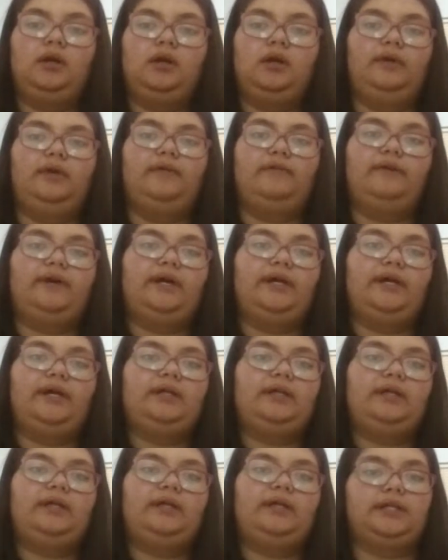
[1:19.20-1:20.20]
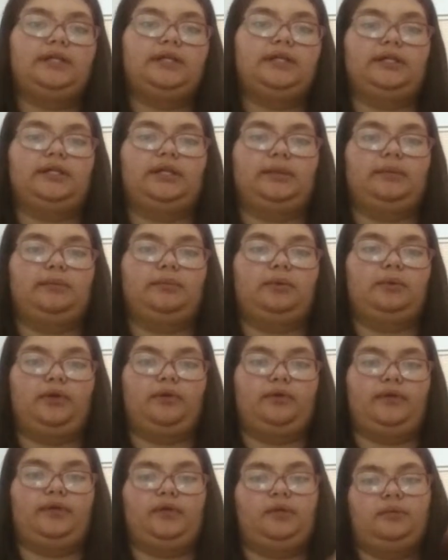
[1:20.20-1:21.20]
If I disconnect at any point
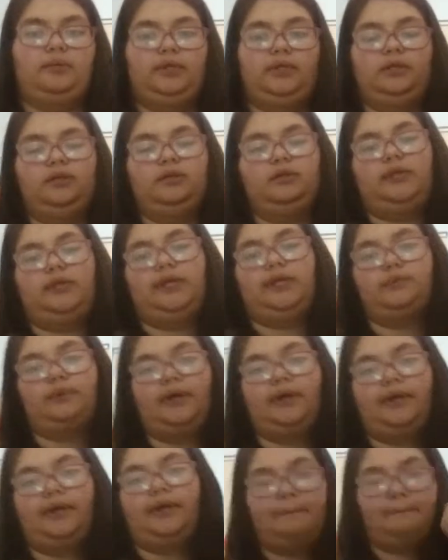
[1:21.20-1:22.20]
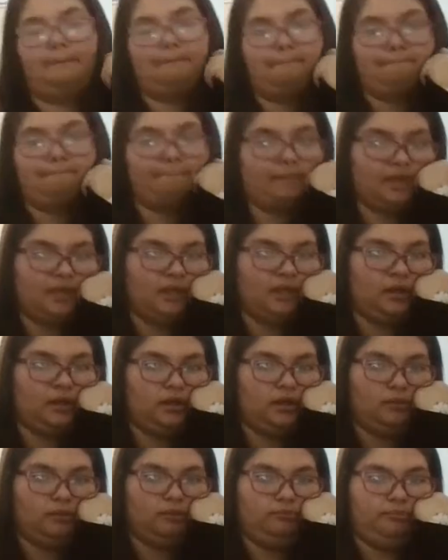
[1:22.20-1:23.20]
randomly, that's why.
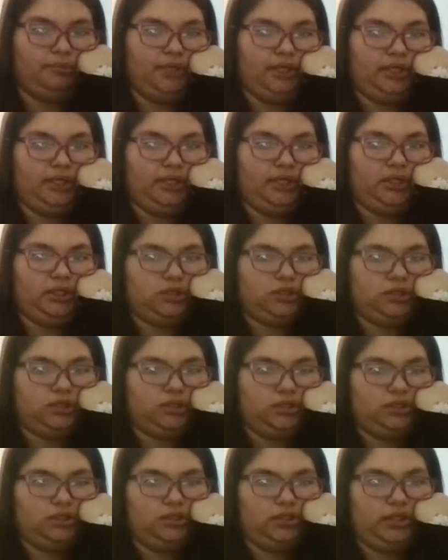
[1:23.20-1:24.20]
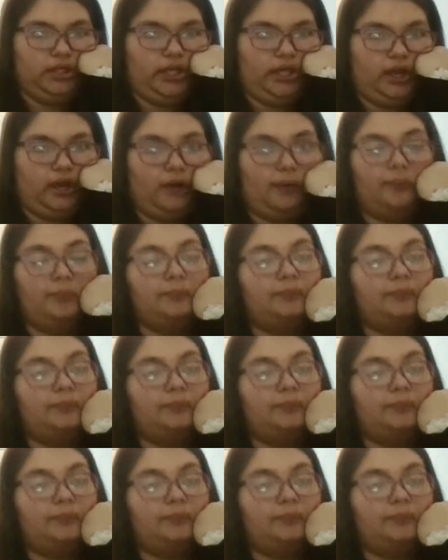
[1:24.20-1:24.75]
But yeah.